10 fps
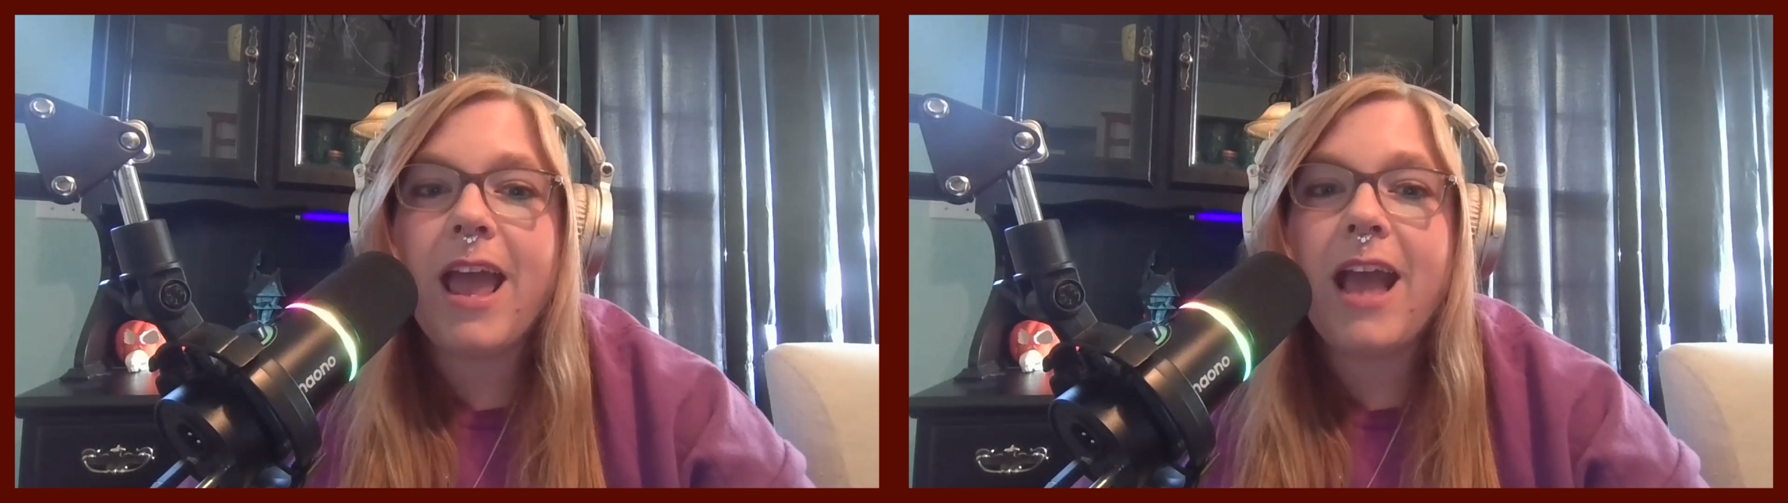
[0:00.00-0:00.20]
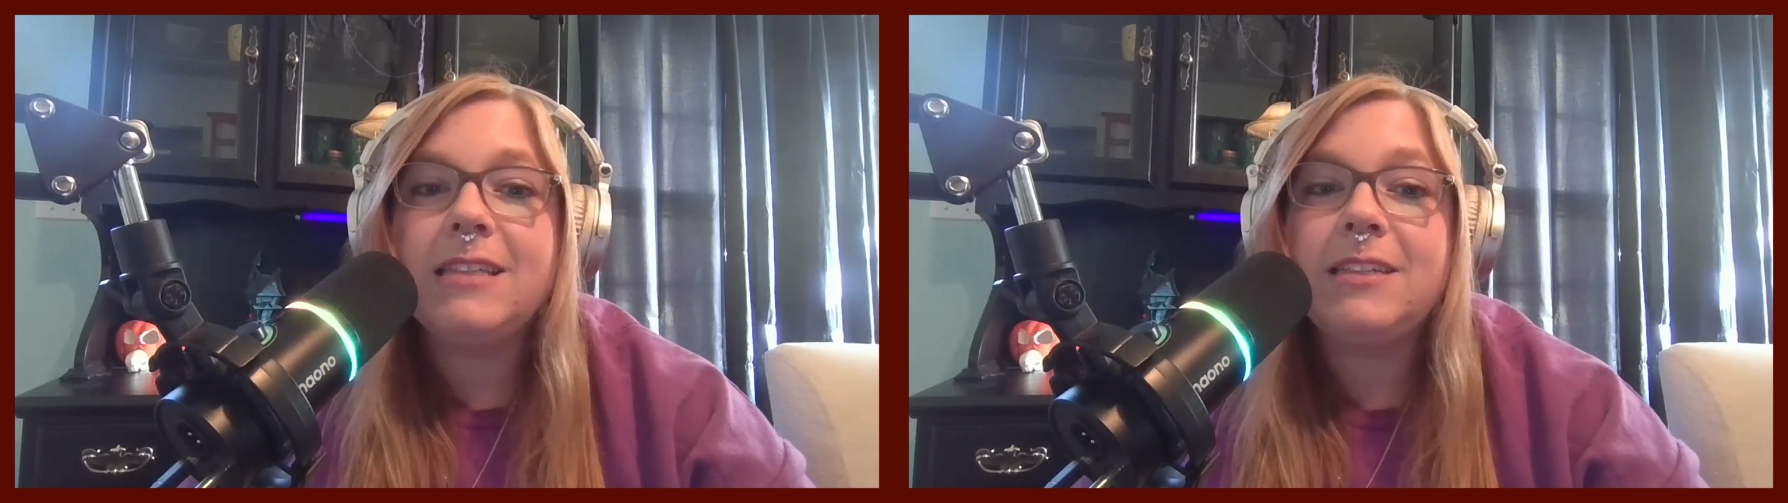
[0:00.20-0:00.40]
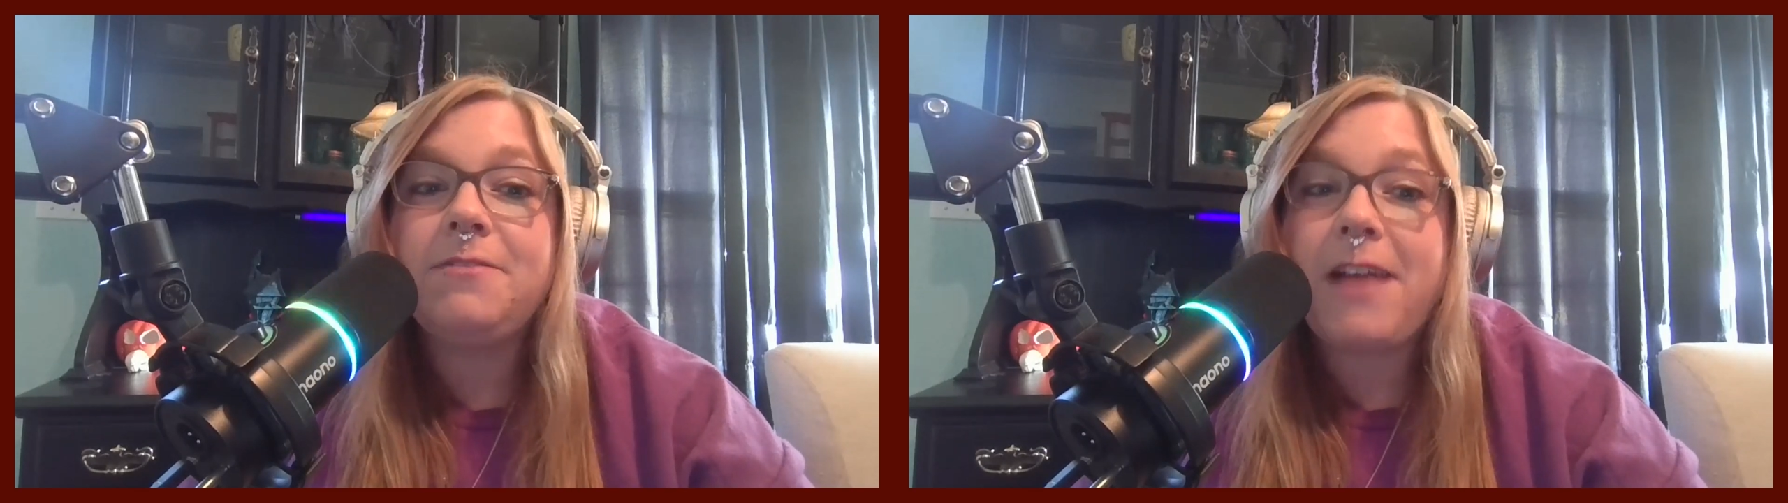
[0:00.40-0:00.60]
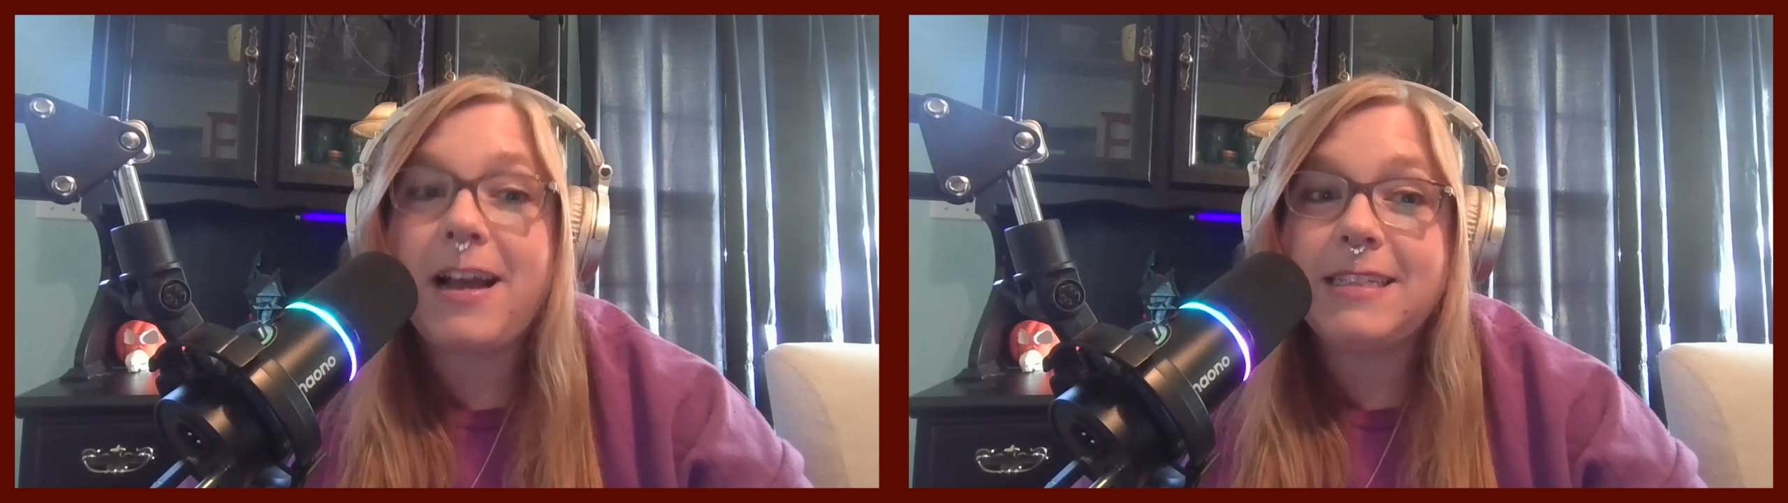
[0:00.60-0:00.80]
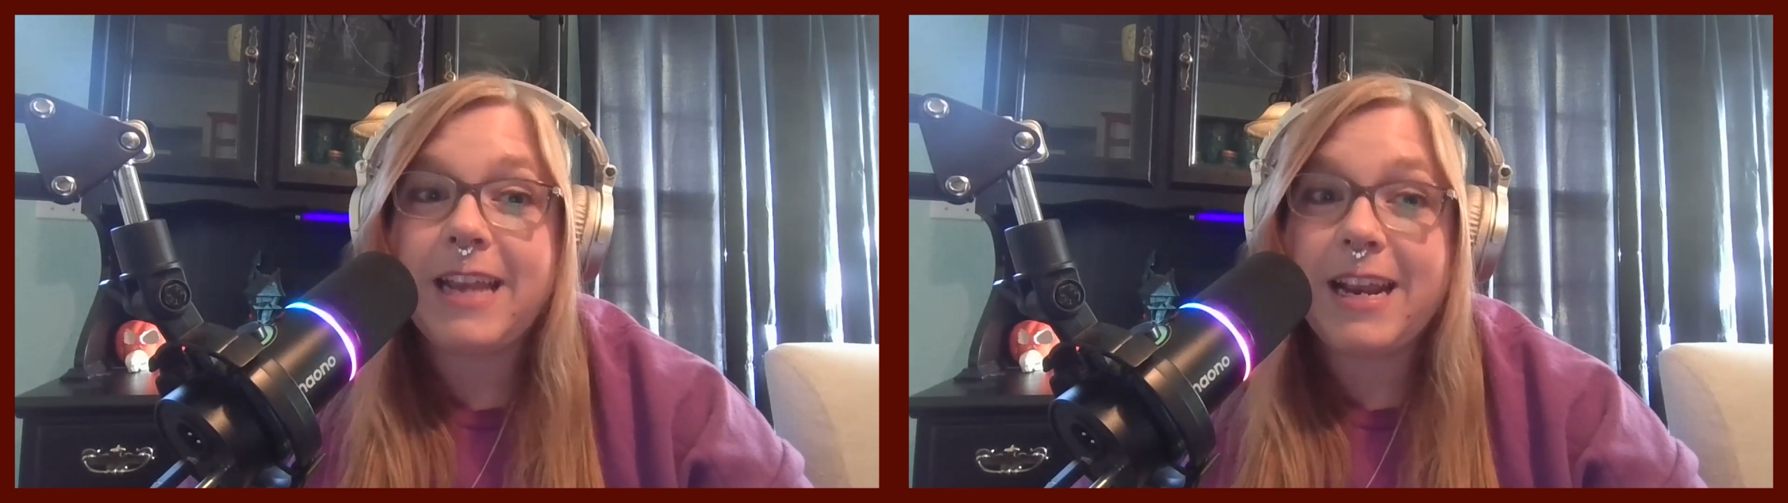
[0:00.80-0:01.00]
has a
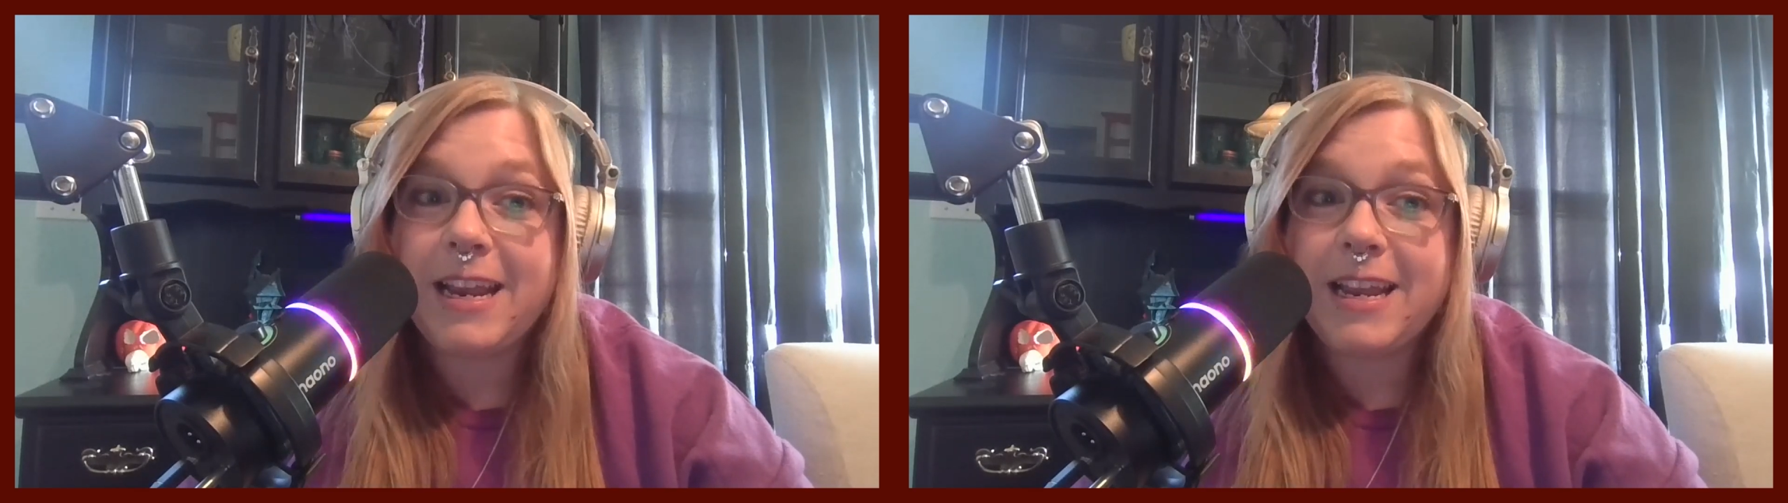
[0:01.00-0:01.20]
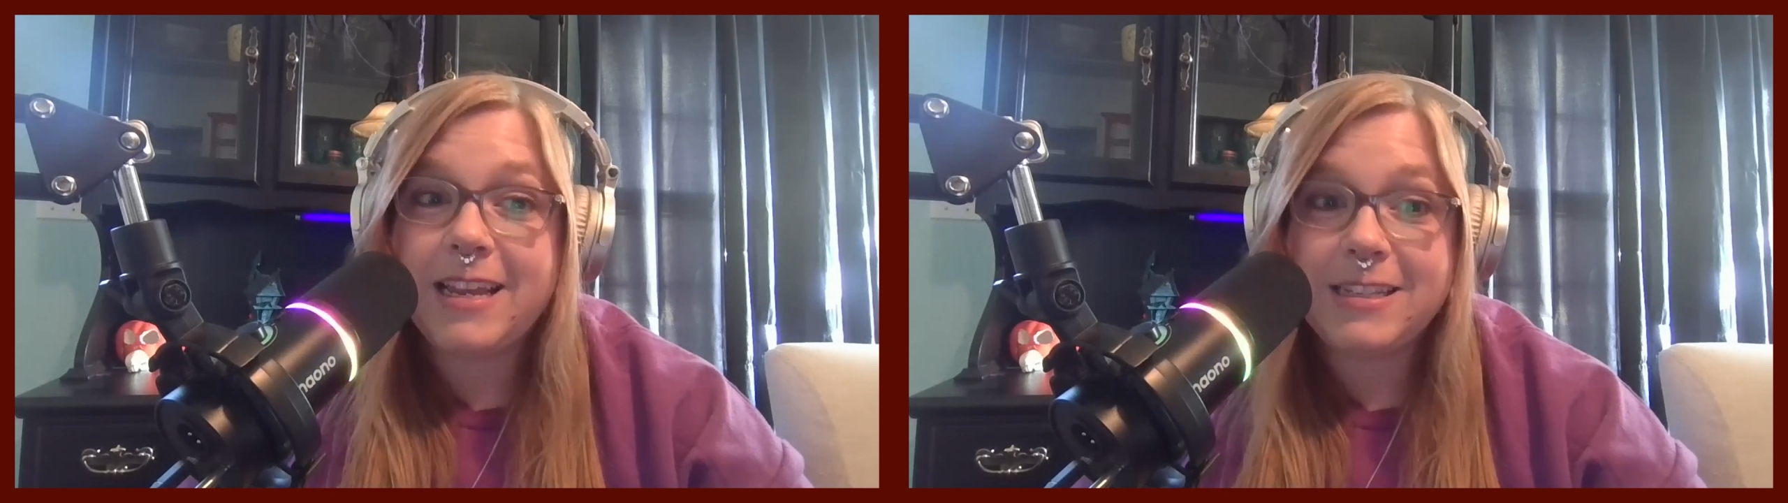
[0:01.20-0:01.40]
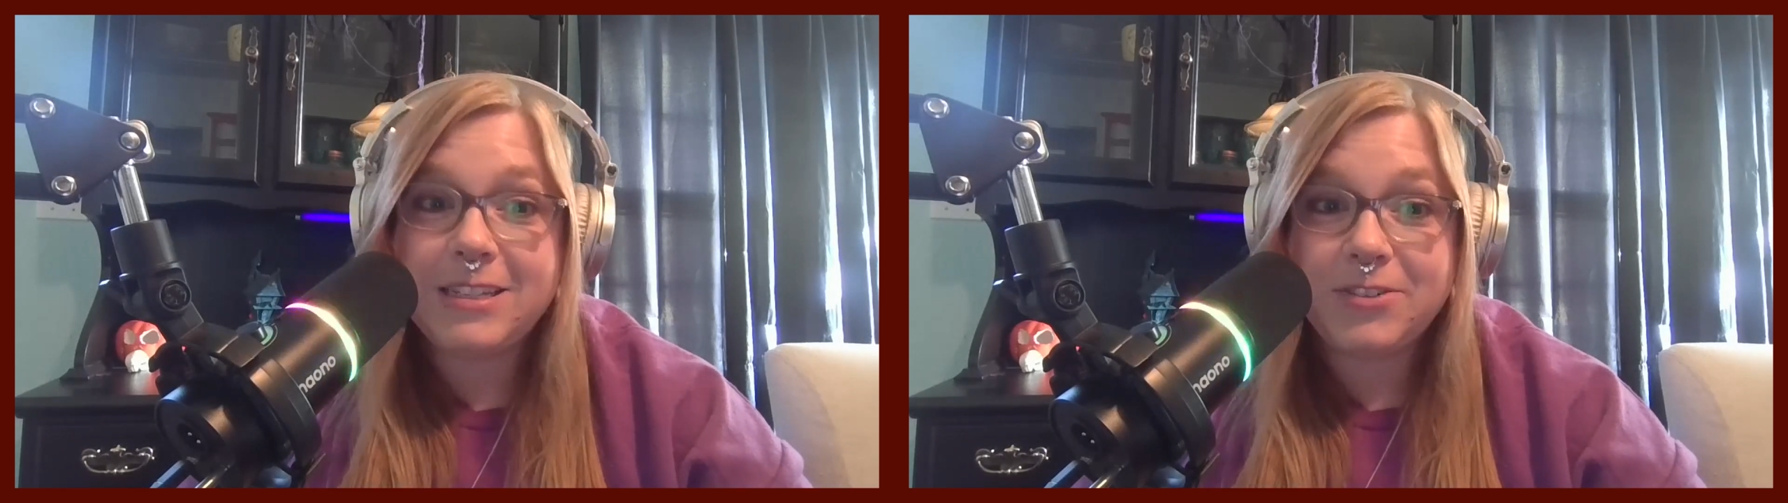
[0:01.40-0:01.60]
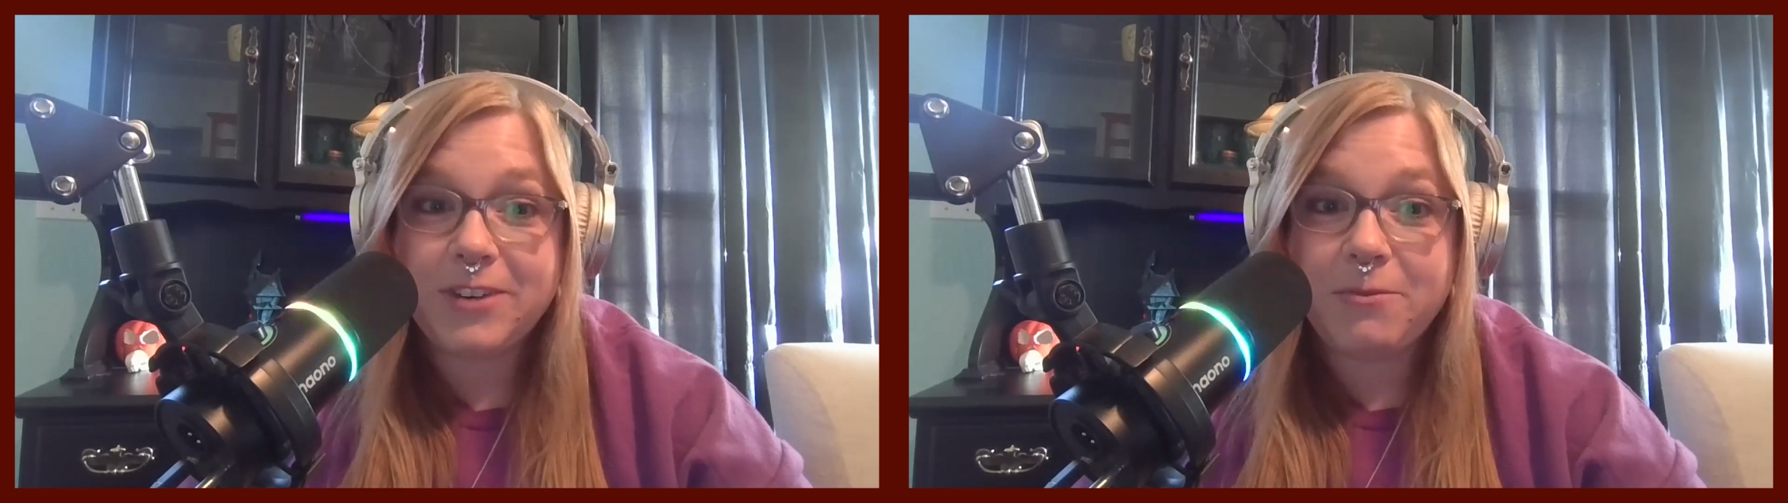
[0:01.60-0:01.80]
fascinating history